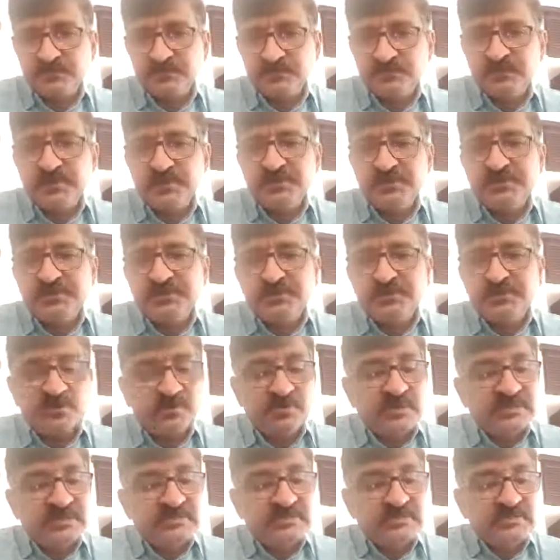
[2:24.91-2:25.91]
So it is
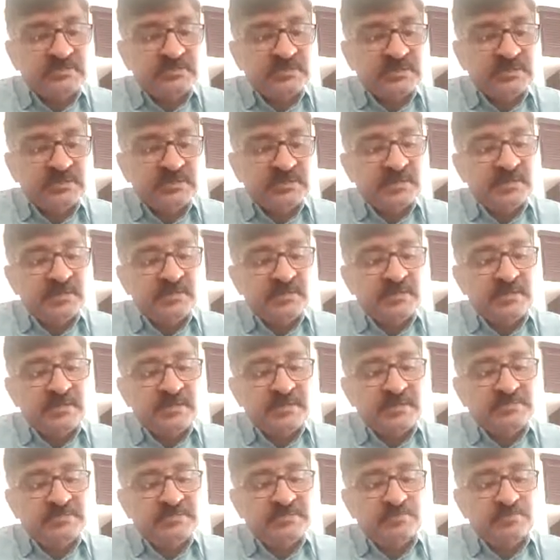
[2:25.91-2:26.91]
known as
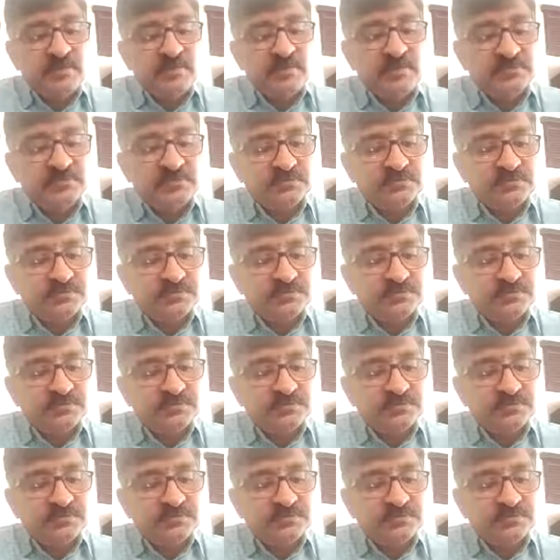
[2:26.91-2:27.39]
trench mouth.